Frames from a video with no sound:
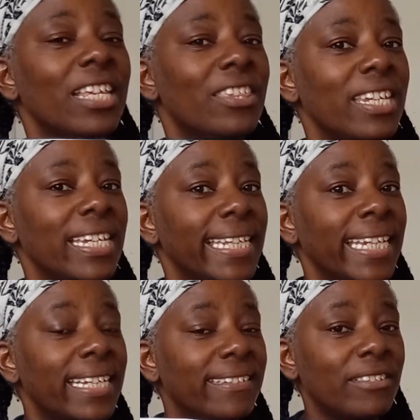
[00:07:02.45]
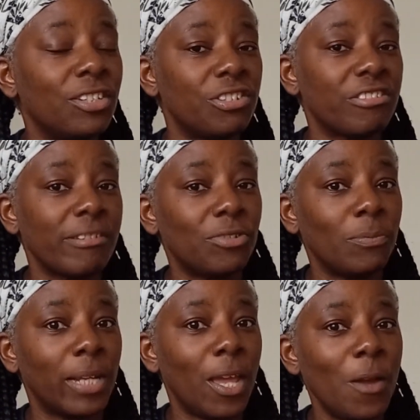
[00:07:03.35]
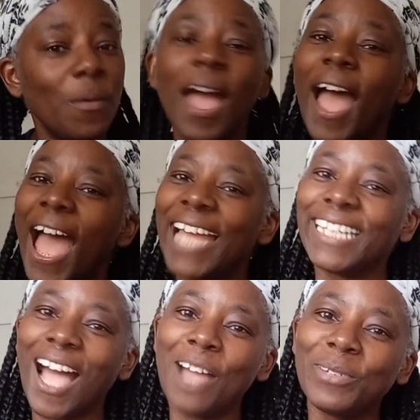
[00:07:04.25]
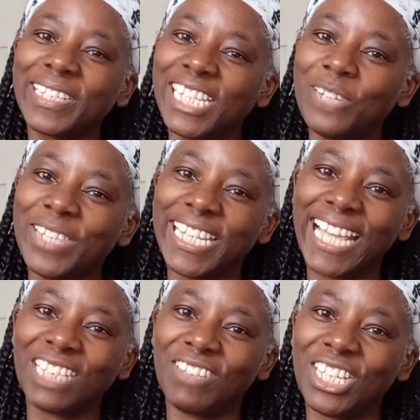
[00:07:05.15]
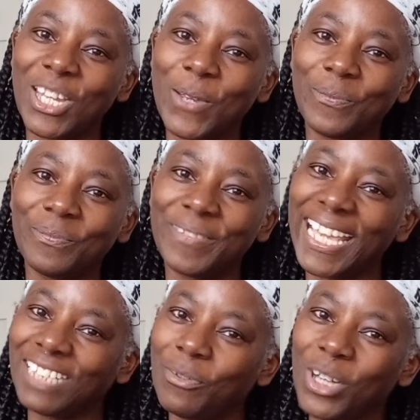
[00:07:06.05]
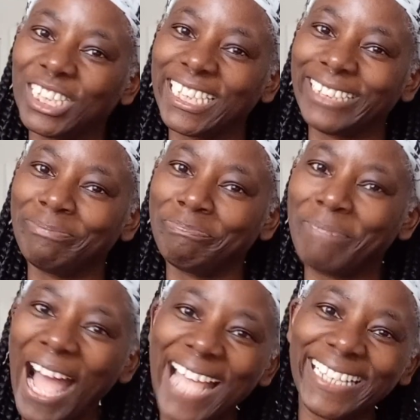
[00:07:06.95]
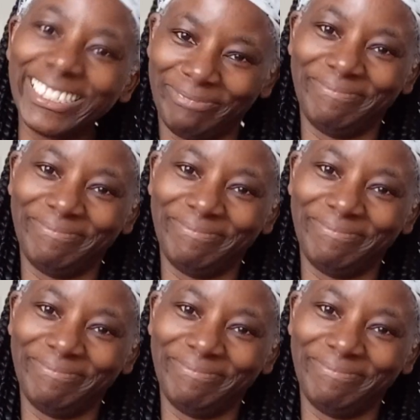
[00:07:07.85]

The link is in the description below, and I will see you in the next video. Thanks for watching. Bye.